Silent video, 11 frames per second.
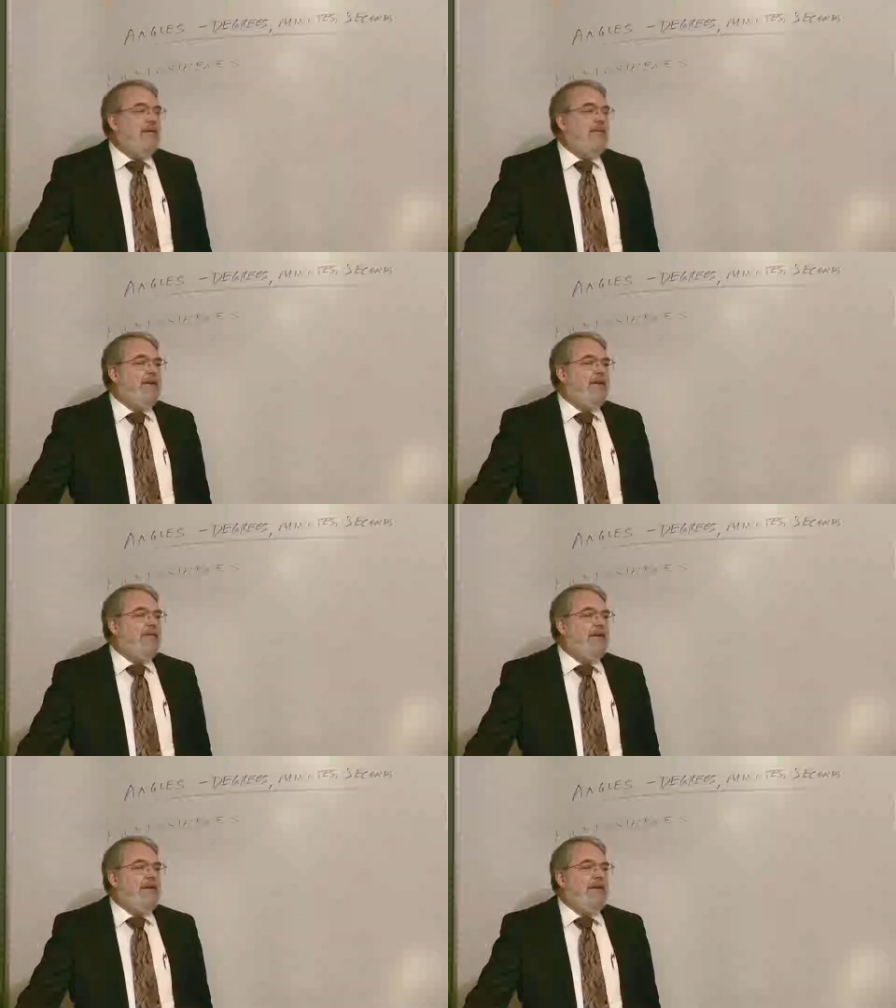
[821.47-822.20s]

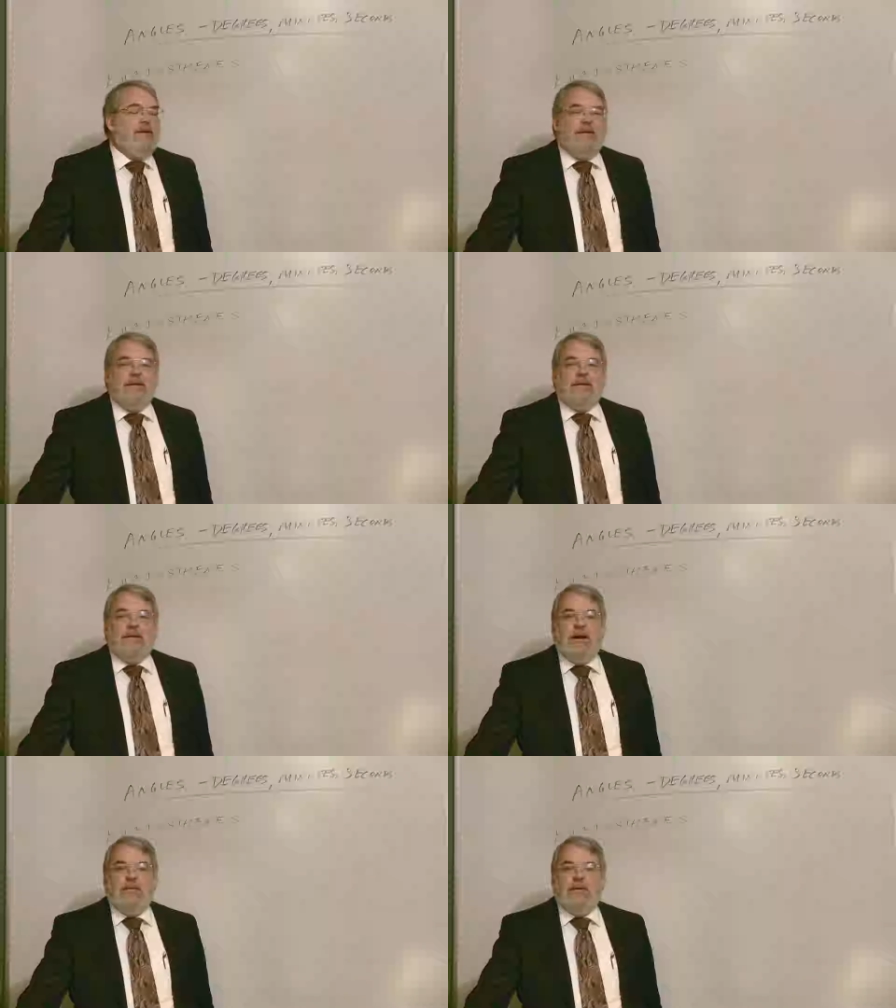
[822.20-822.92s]
But the
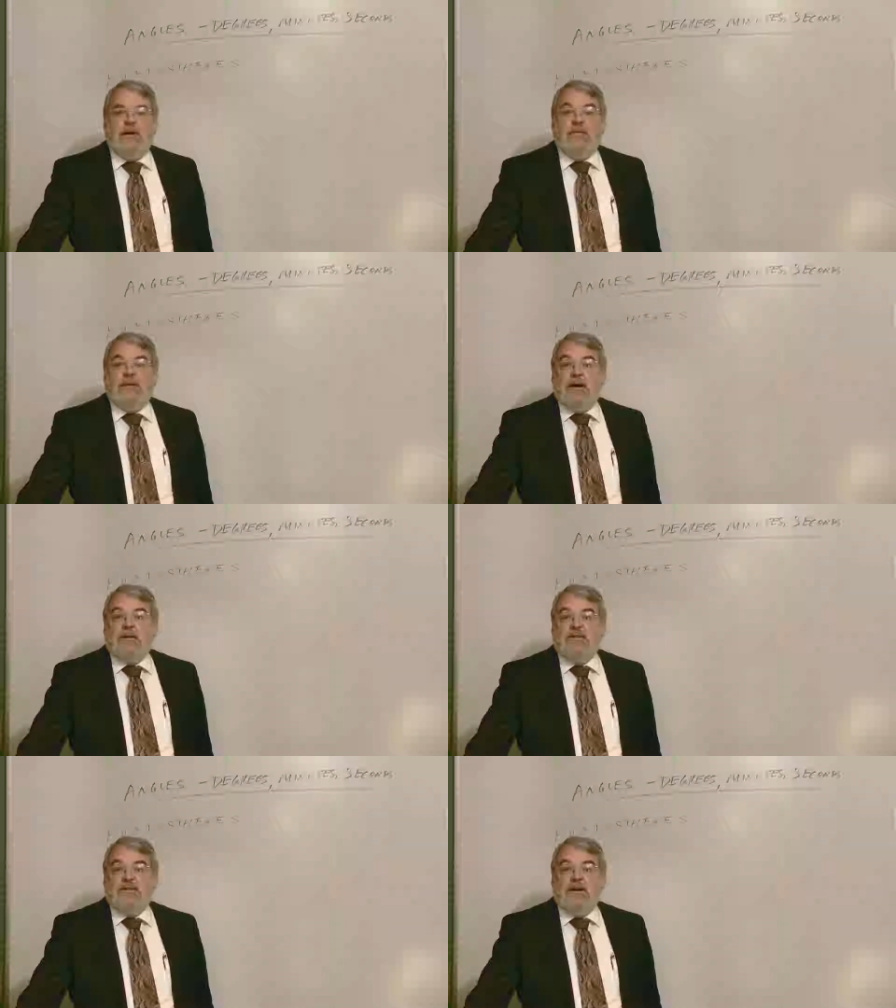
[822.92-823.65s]
Library of
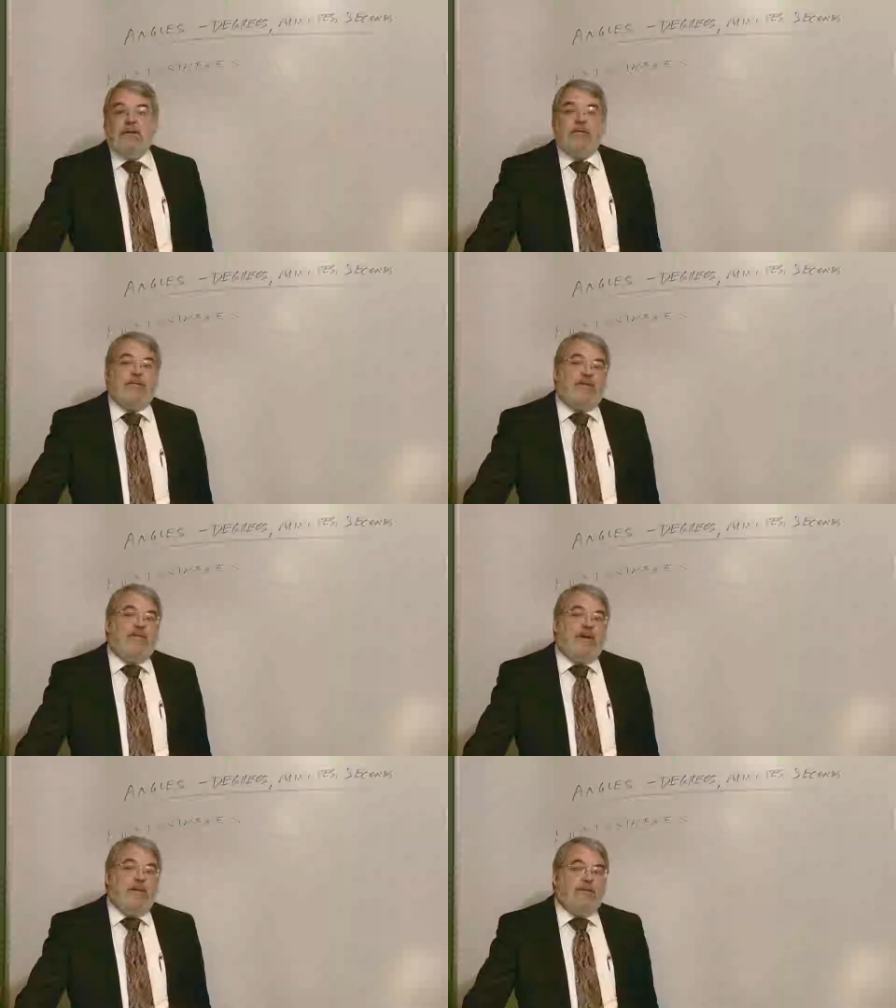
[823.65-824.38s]
Alexandria was
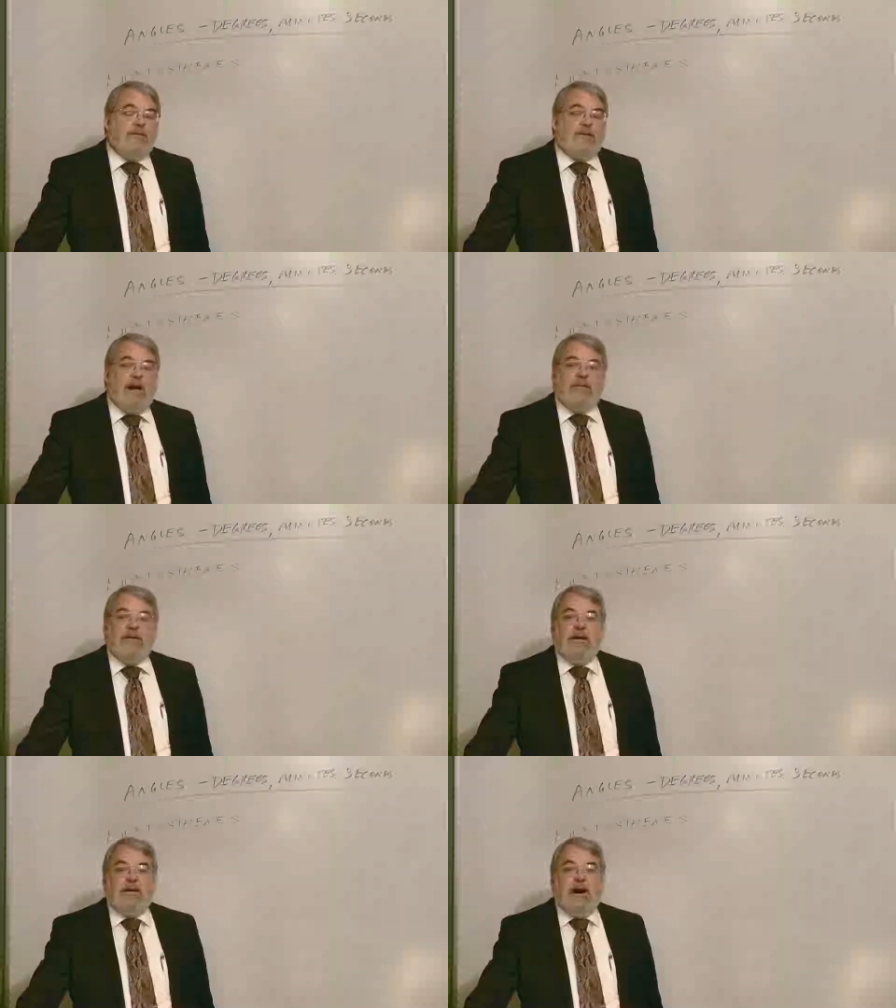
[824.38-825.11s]
famous for
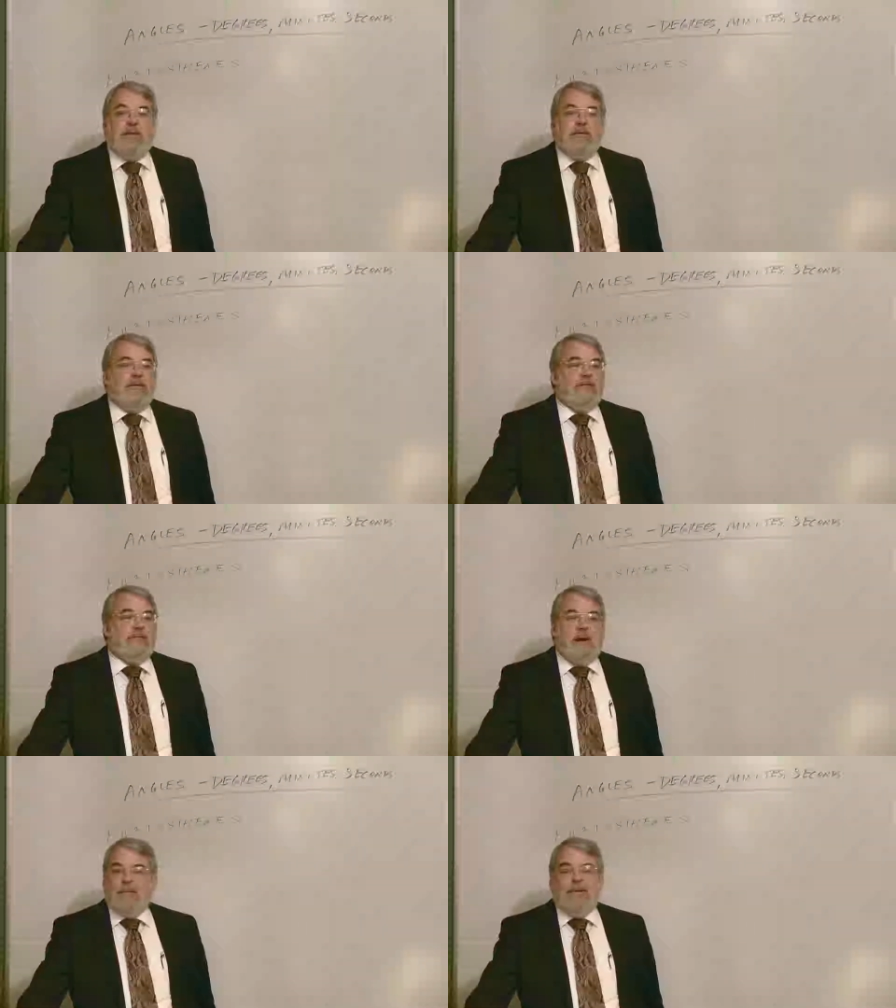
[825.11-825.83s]
having a copy
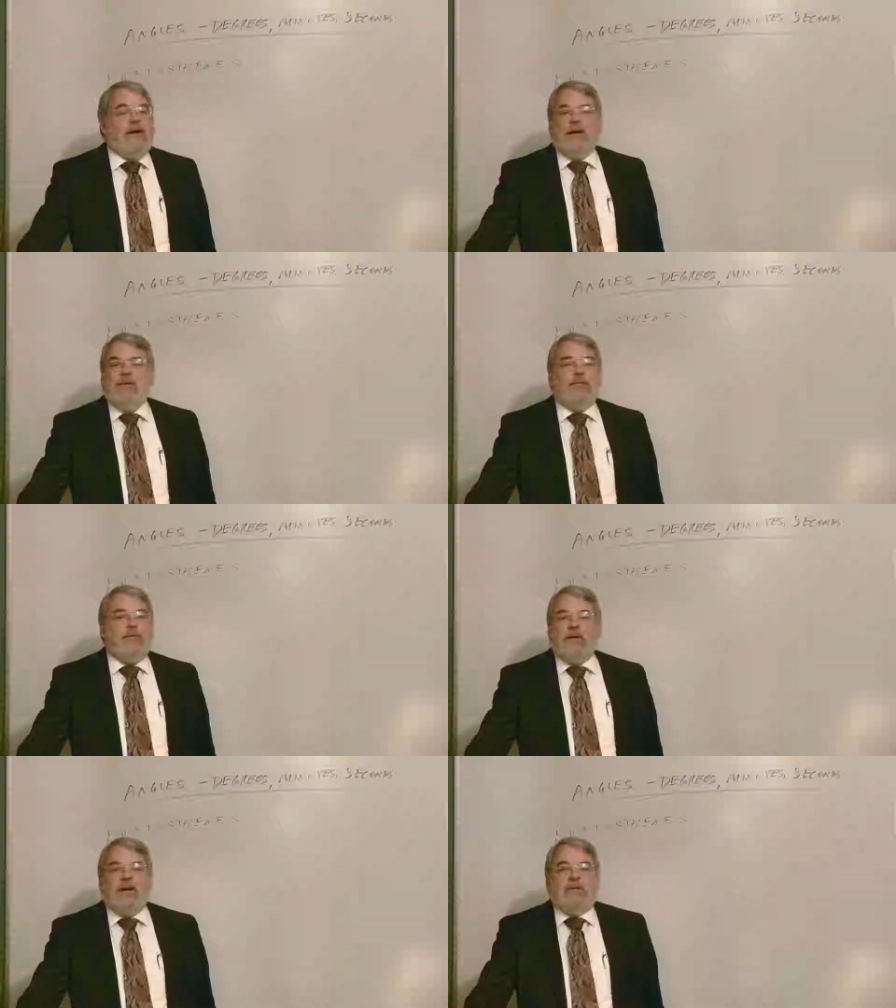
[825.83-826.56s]
of about every
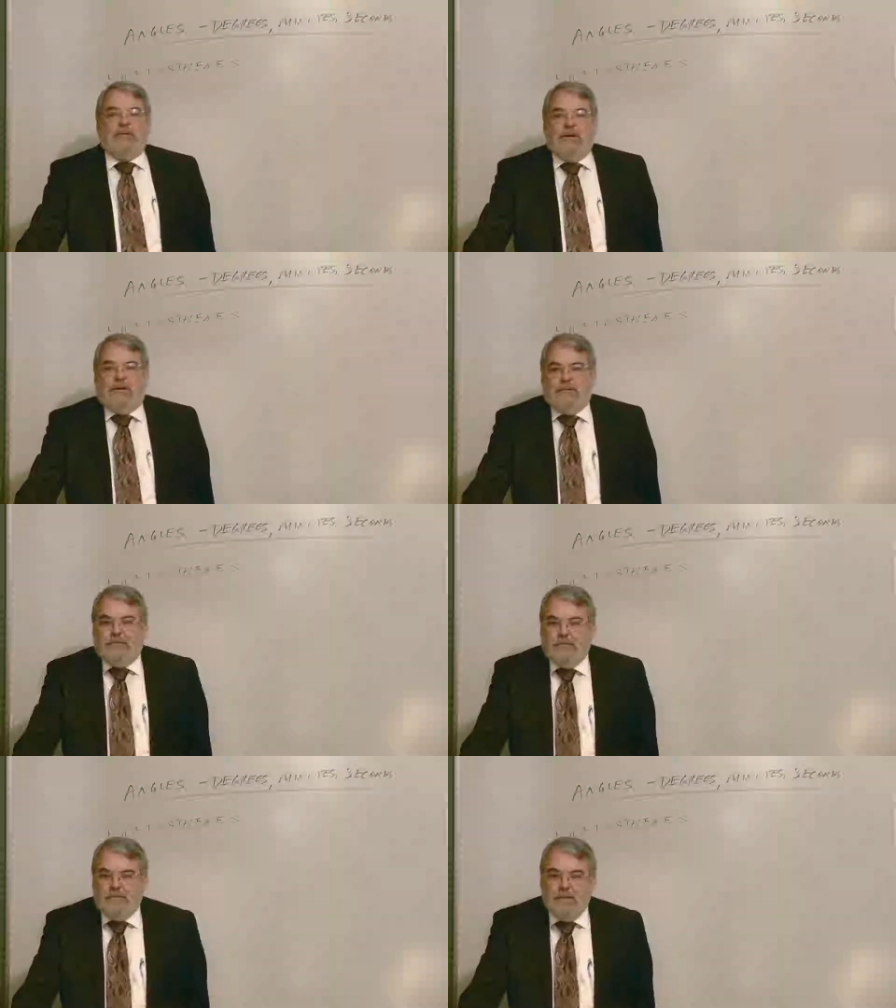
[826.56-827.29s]
book ever written.
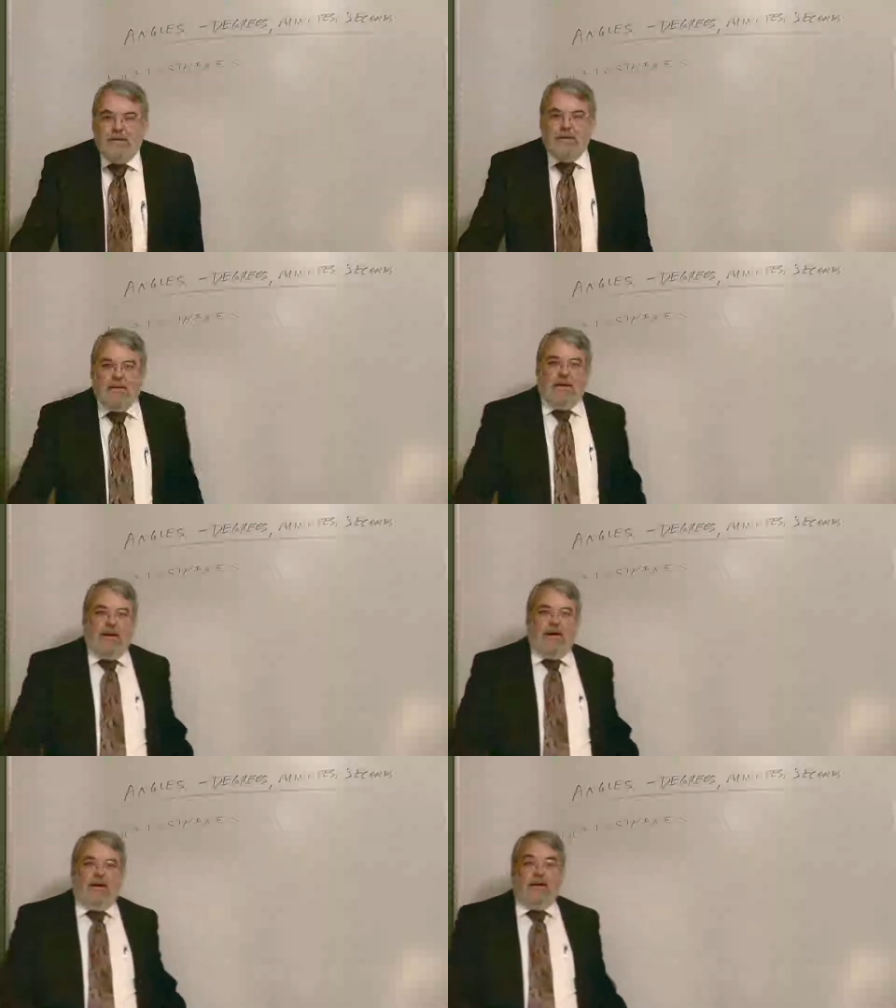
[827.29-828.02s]

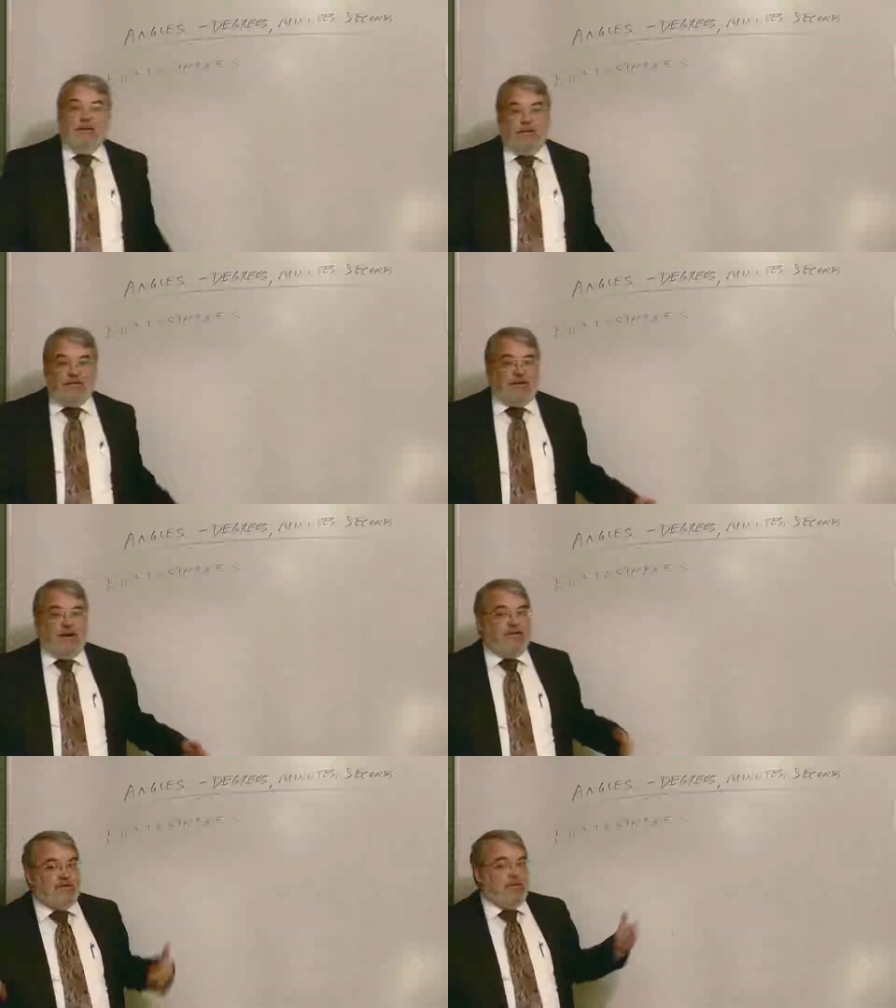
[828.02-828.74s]
And in those
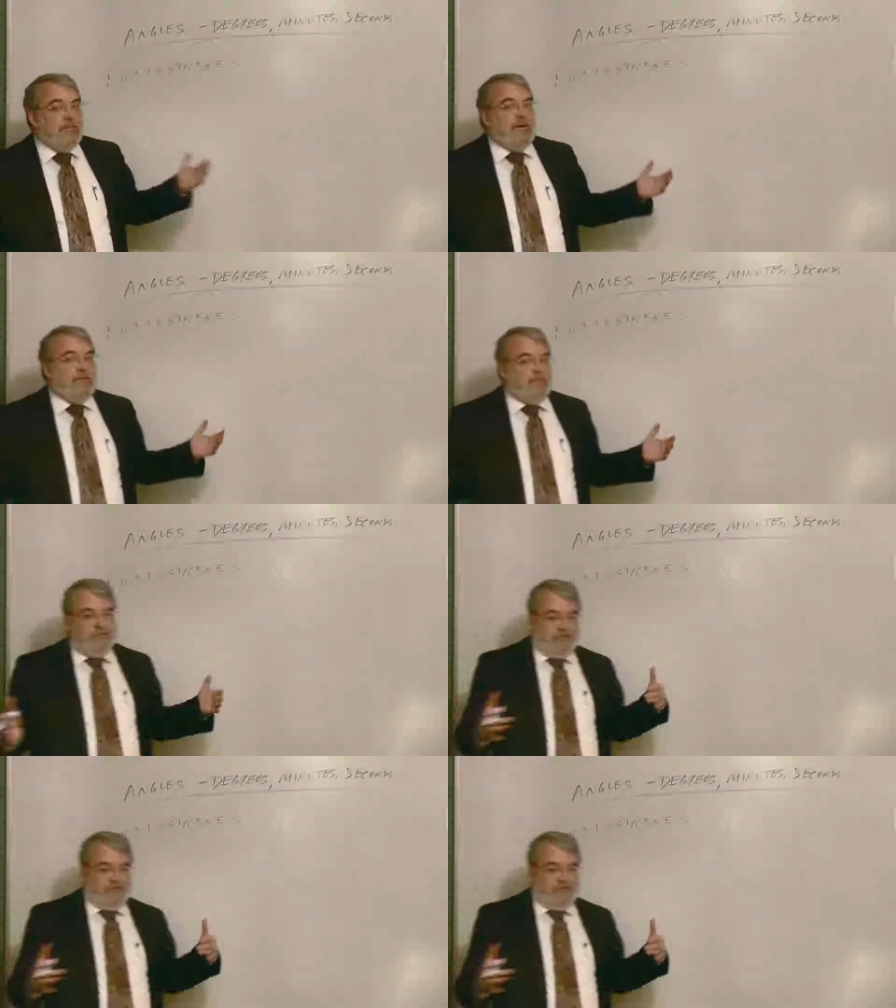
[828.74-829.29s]
days, it would have been